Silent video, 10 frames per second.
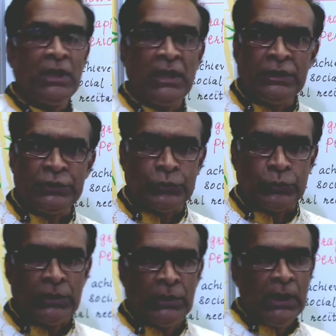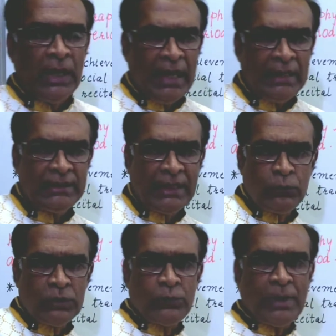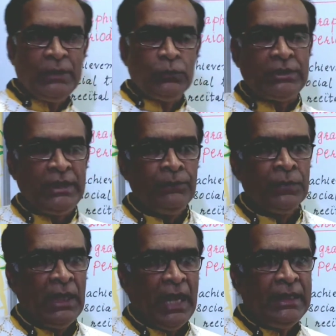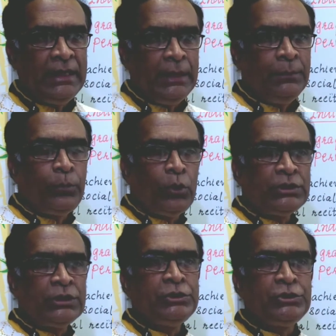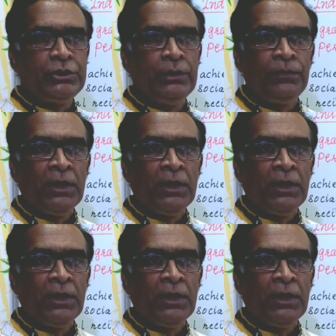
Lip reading: Understood? And that was why you see an important